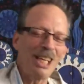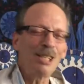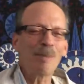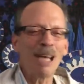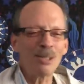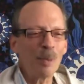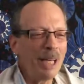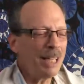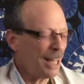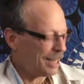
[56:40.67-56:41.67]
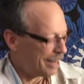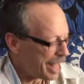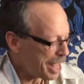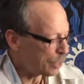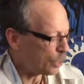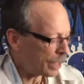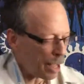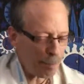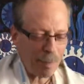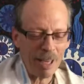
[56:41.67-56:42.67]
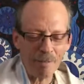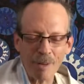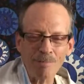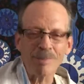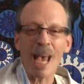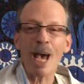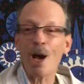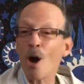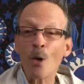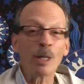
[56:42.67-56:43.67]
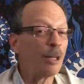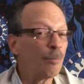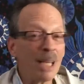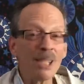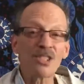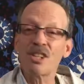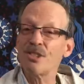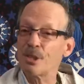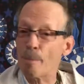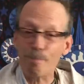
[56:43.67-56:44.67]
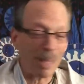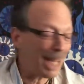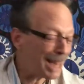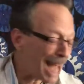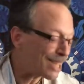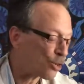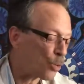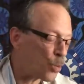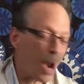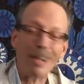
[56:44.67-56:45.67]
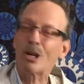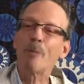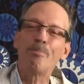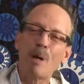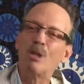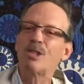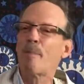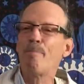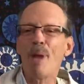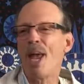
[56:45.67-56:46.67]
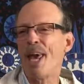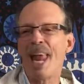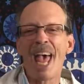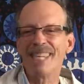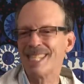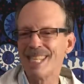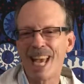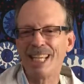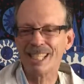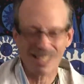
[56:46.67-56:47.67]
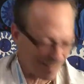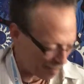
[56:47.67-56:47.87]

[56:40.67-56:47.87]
She's my sweet little hippie from down in Mississippi, likes to wear her boots to bed at night.